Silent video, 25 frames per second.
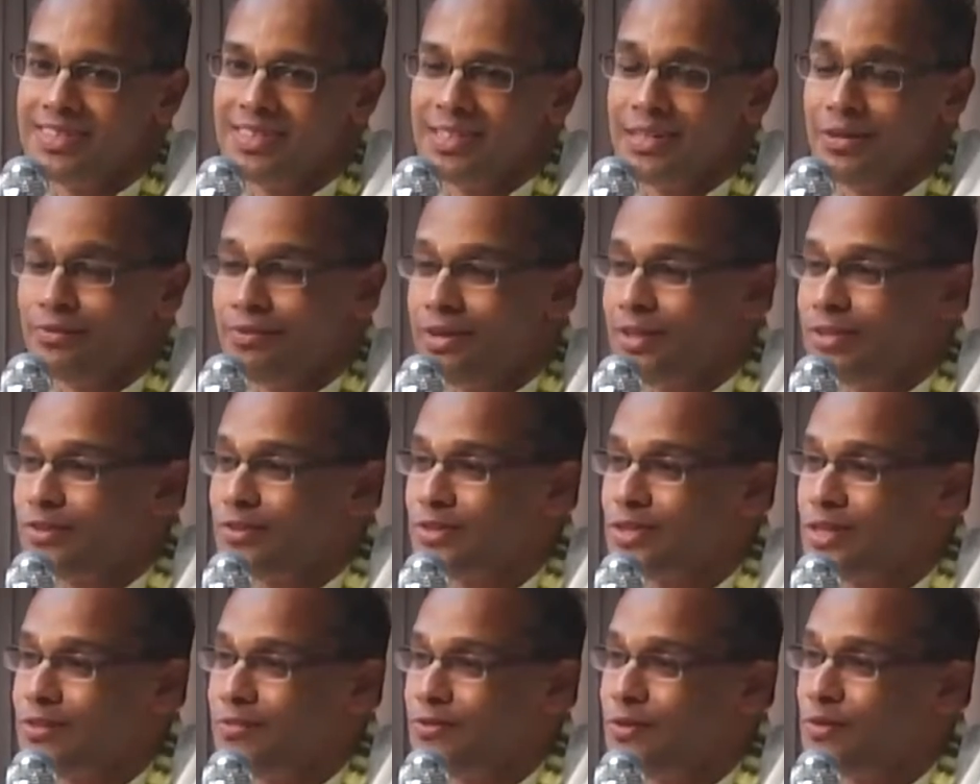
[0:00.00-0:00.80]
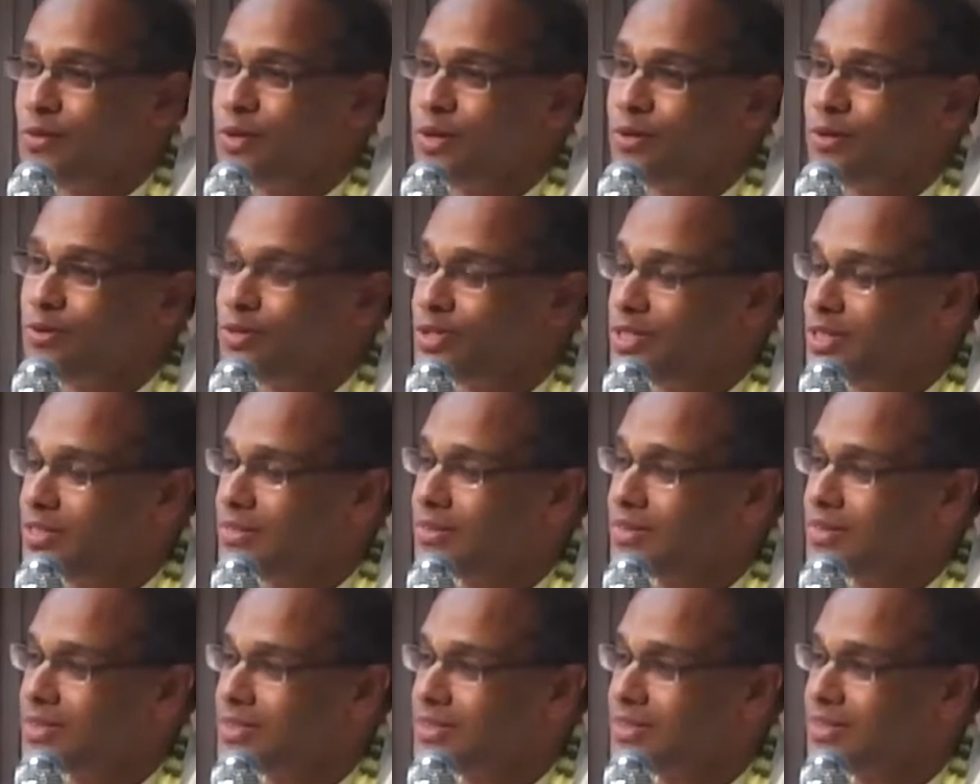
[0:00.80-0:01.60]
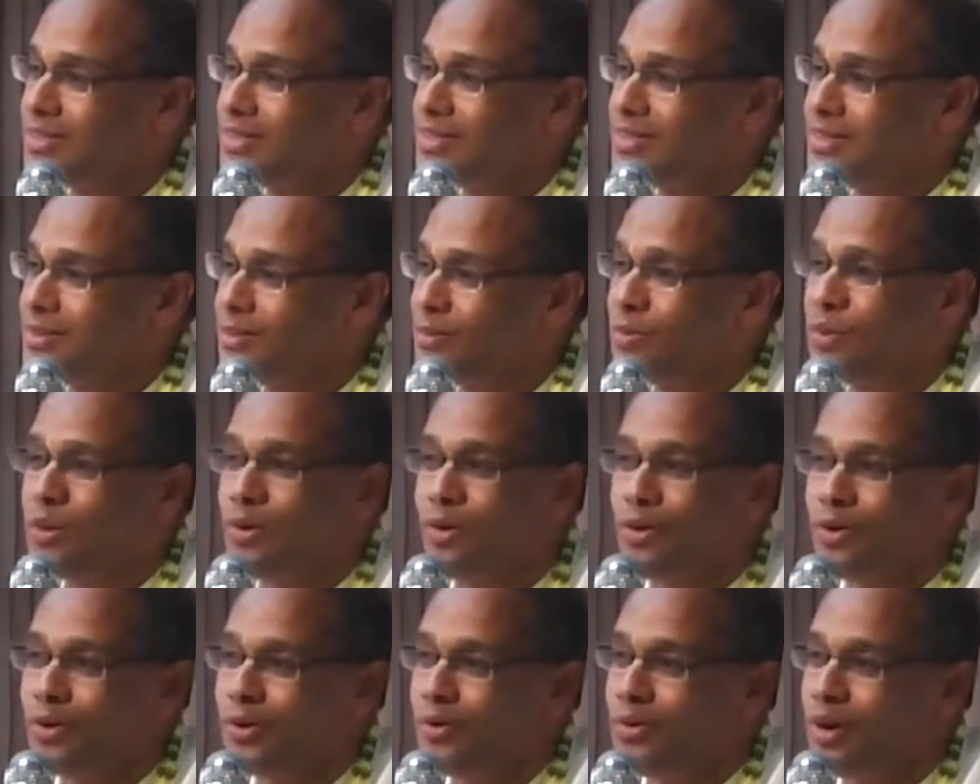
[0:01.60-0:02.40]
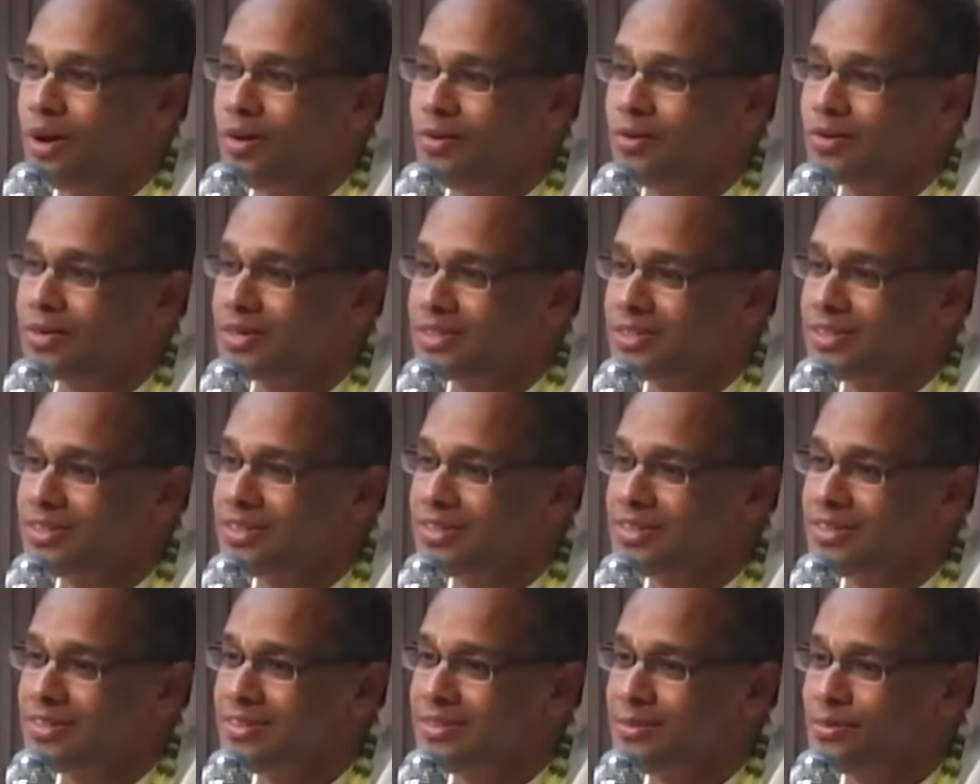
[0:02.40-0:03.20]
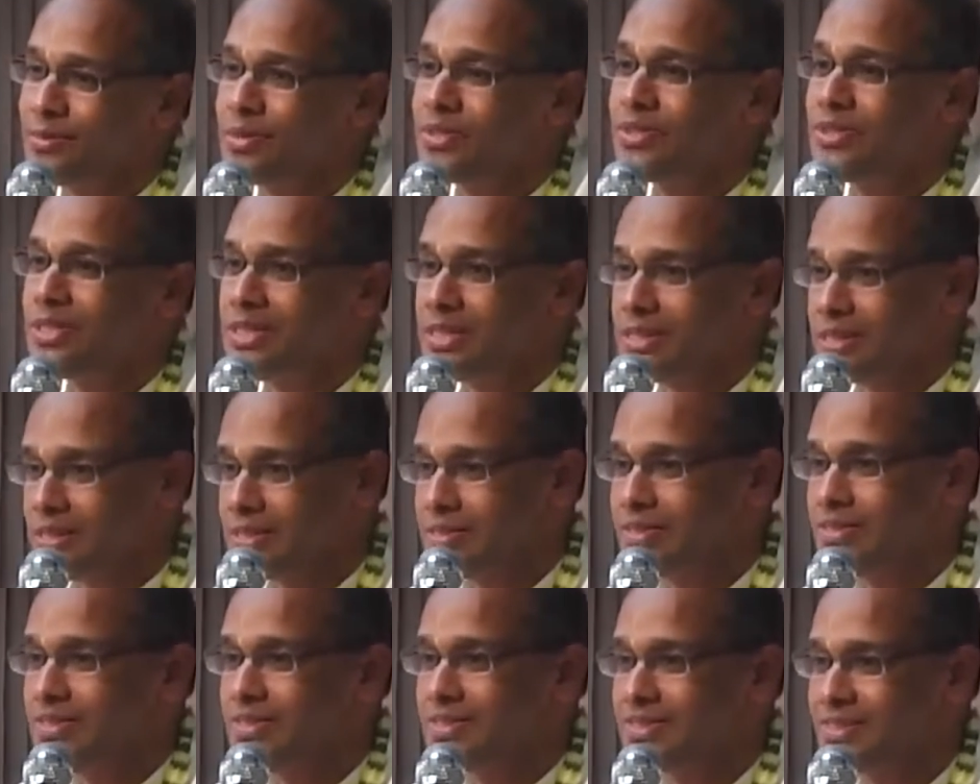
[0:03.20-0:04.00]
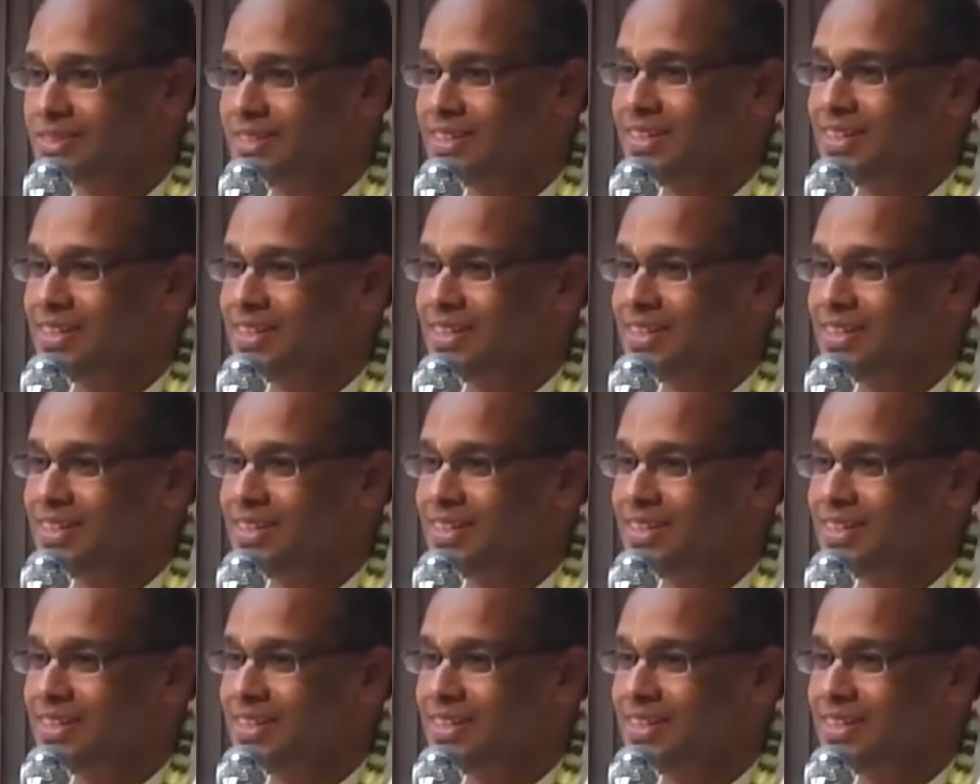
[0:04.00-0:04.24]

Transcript: Eventually, if you want to cheat Krishna, we all know how Krishna will cheat us.